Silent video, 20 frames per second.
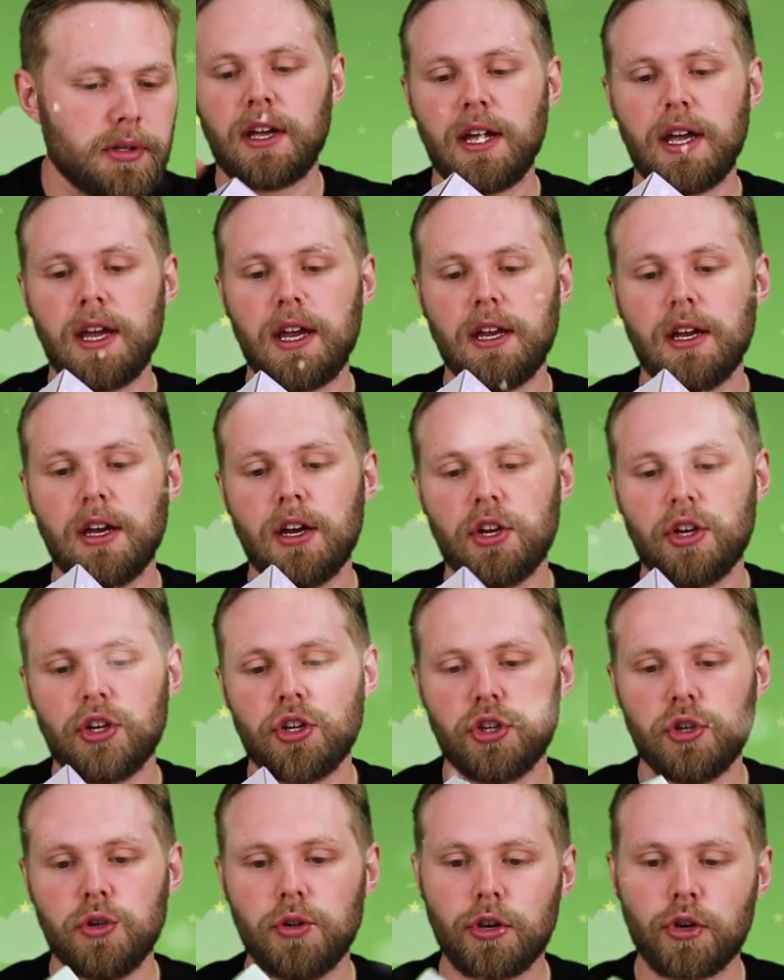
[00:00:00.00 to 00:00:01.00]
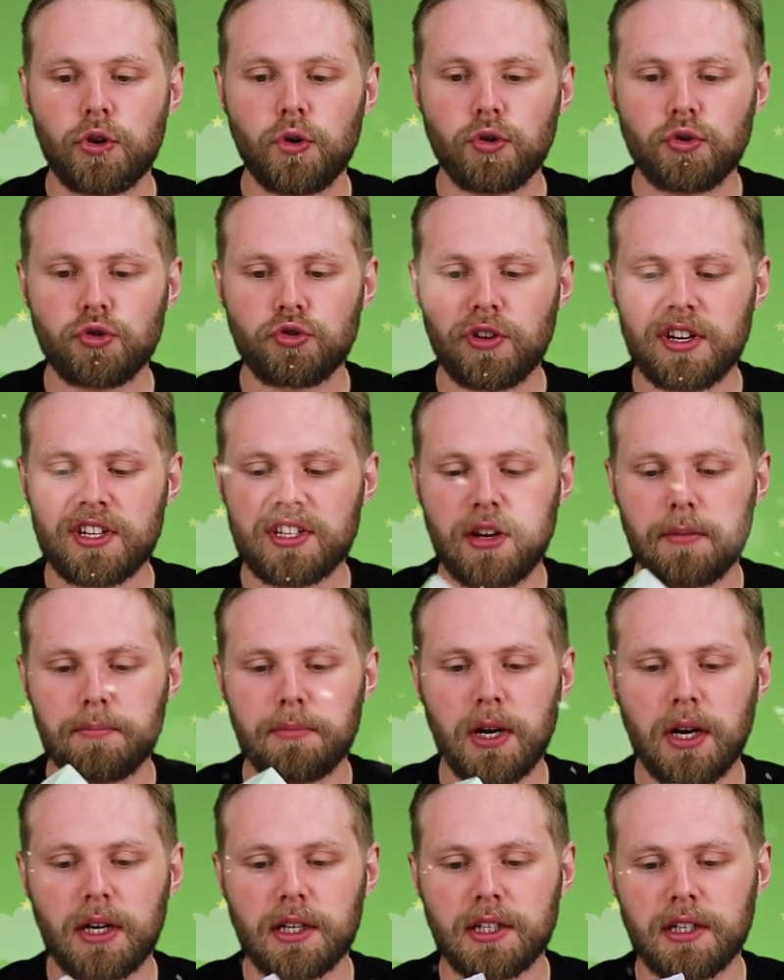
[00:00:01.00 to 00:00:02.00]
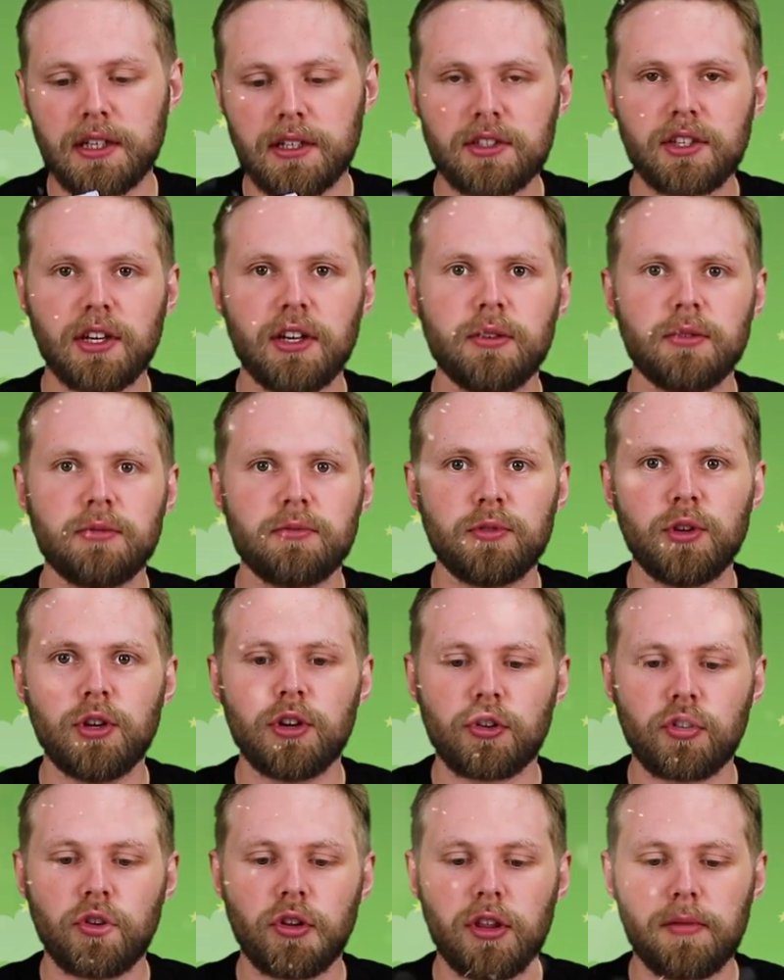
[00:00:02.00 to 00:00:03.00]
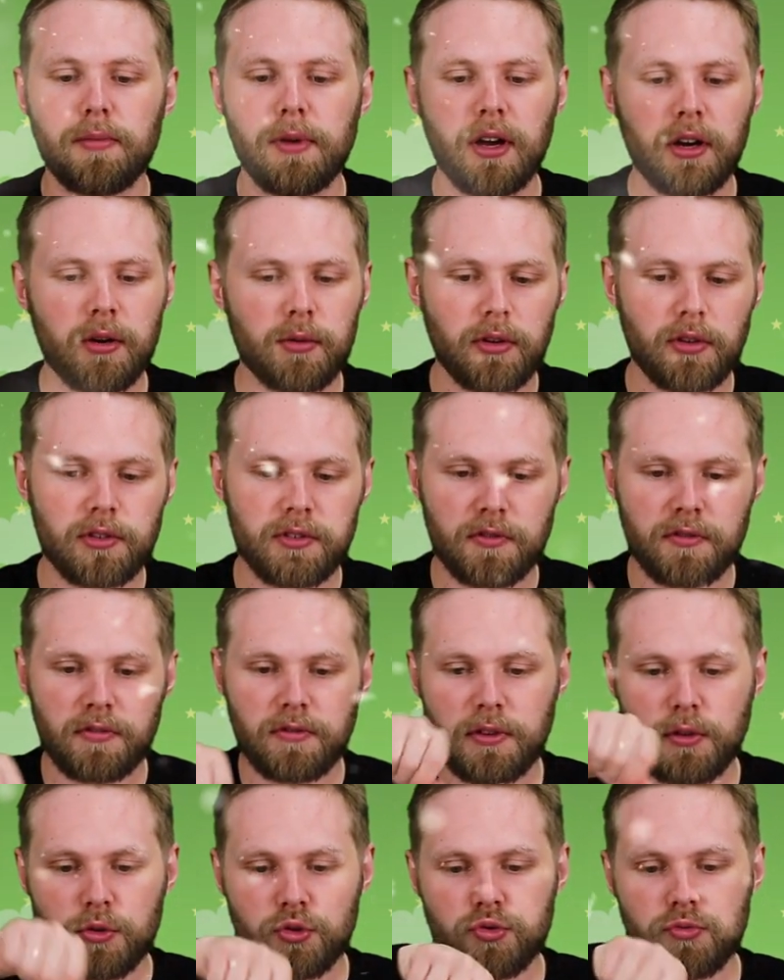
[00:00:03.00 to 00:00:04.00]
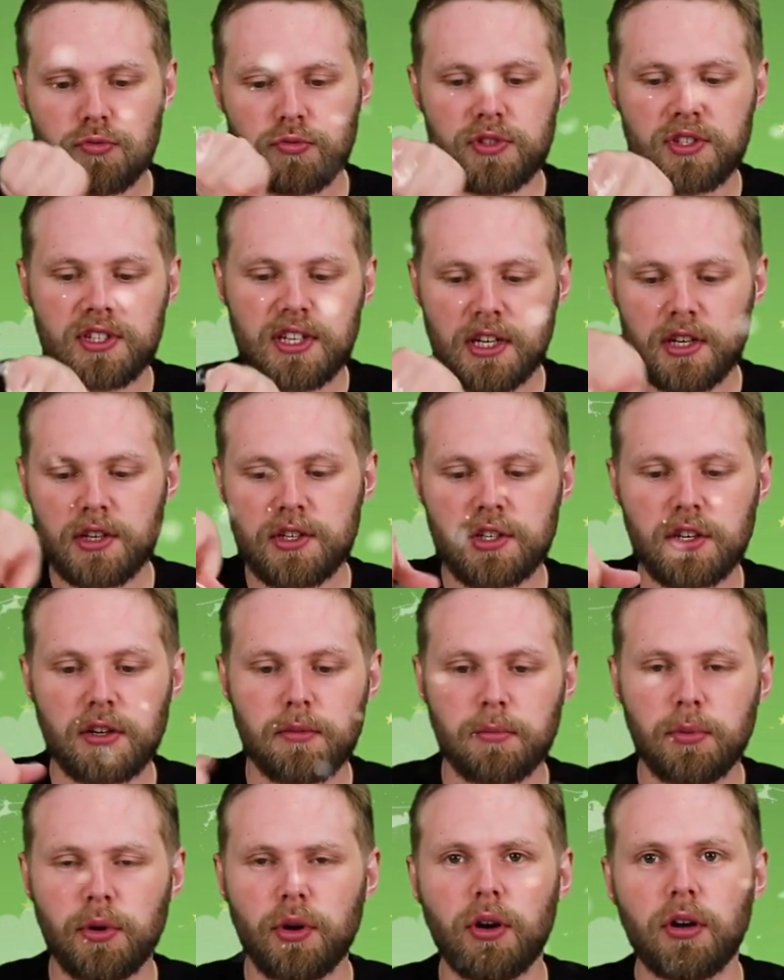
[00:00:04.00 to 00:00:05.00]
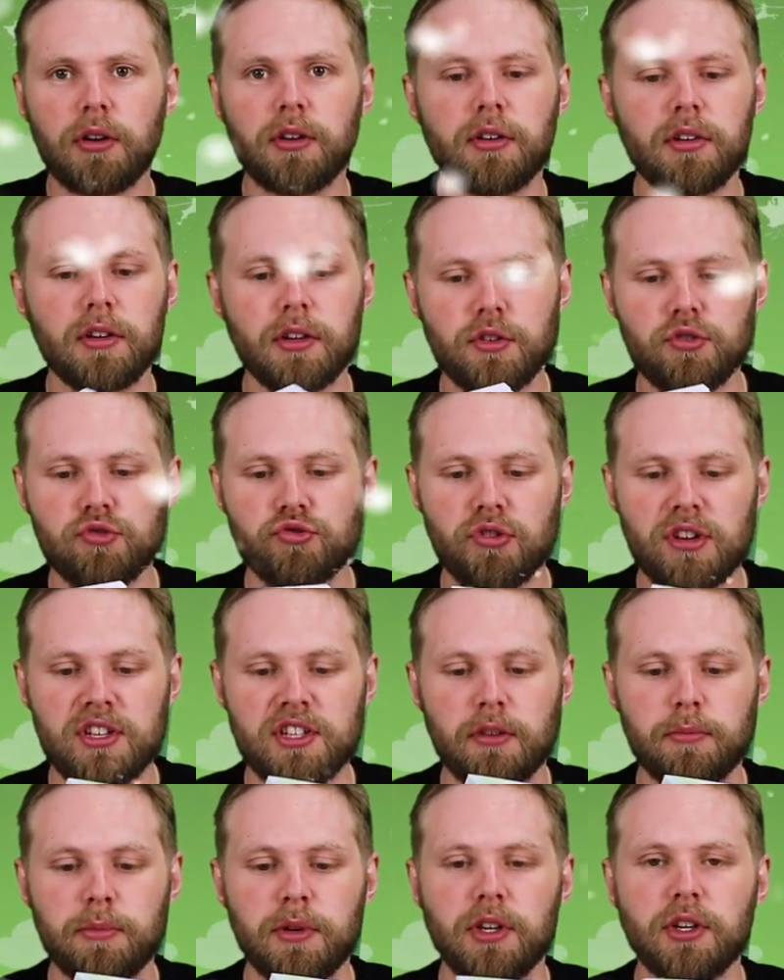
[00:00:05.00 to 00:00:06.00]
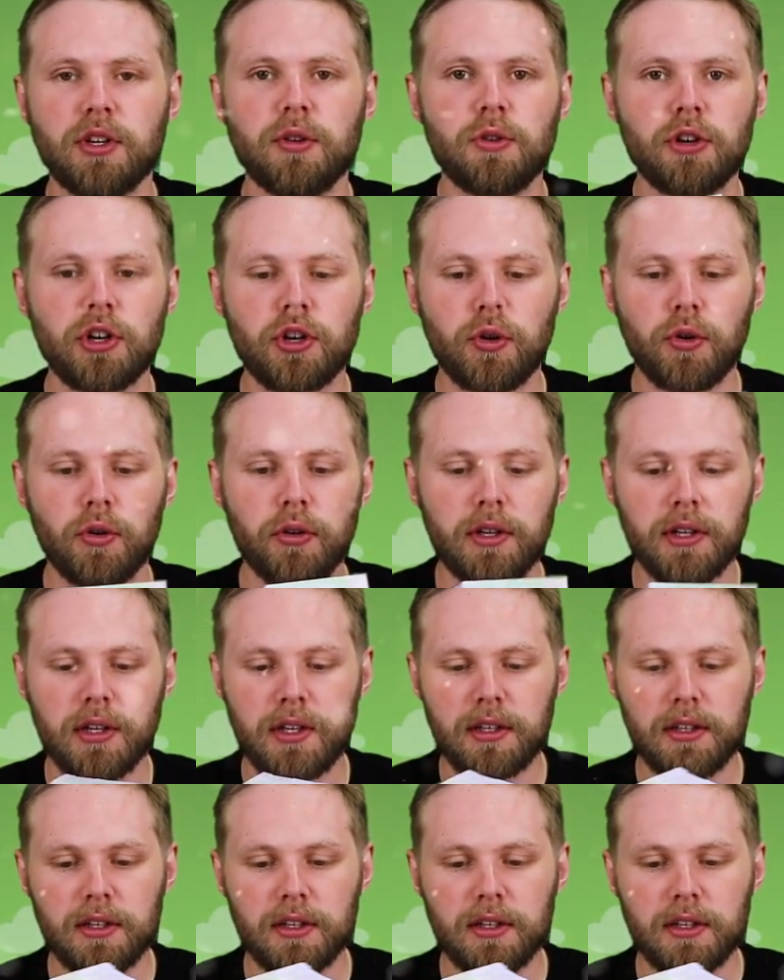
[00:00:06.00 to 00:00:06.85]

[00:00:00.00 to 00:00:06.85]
a unicorn dress-up mug. So, unicorn on the mug, lots of stickers you can put on and dress up your unicorn.